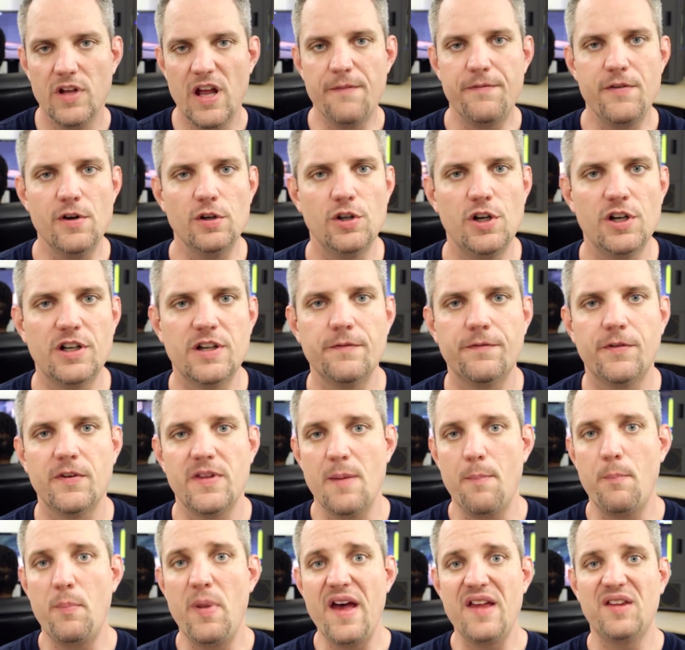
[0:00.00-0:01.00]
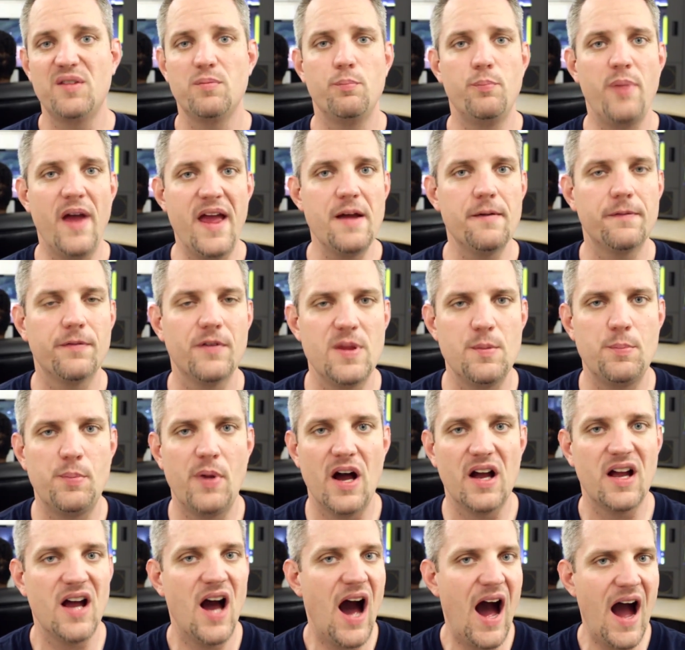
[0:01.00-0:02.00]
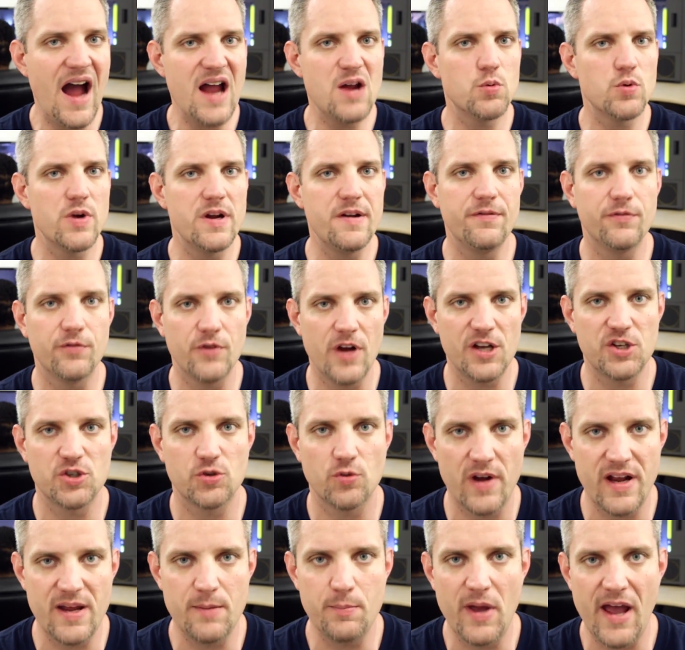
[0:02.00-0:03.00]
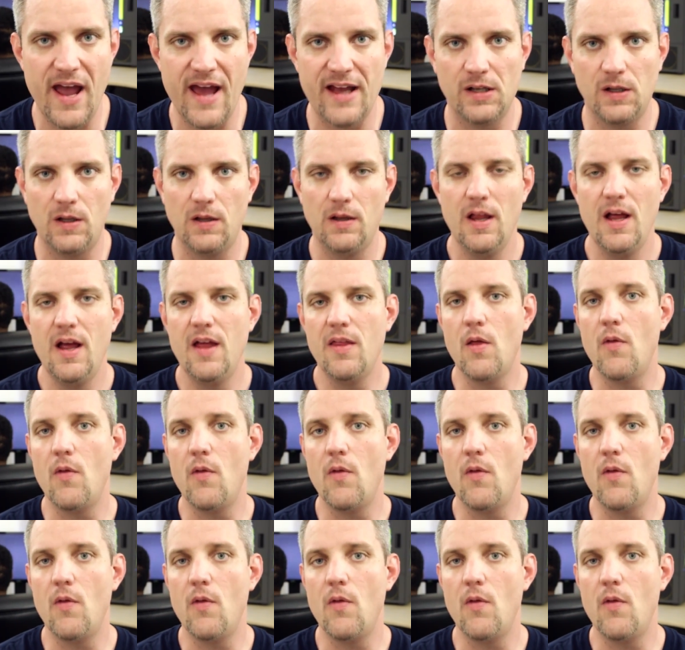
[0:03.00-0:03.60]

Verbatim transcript: If you're looking for the best bang for the buck high refresh rate panel,